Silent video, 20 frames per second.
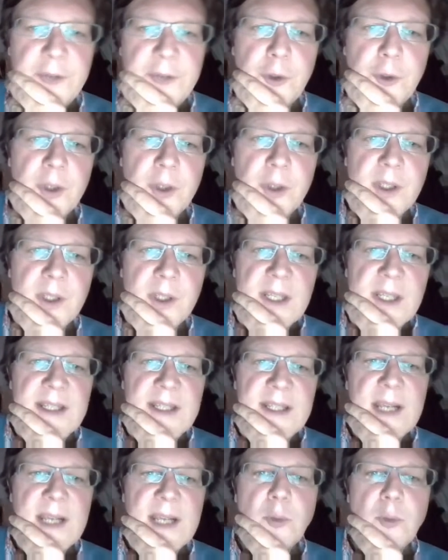the
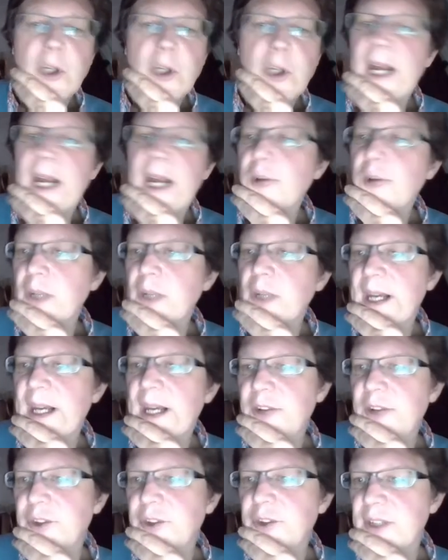network actually
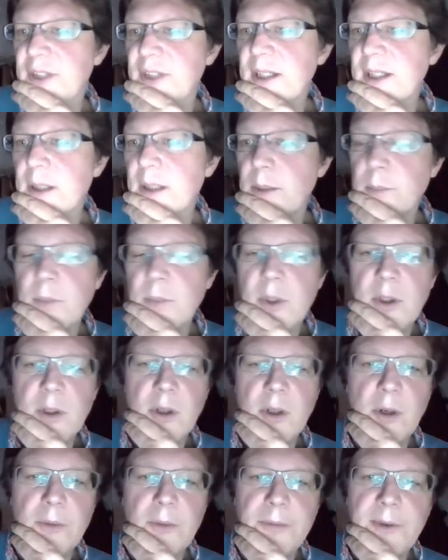has a TDIM
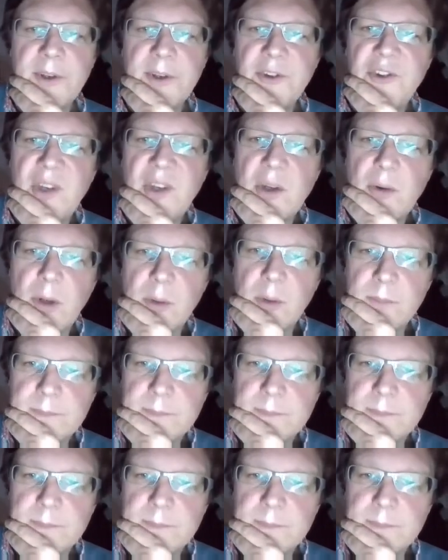of 0.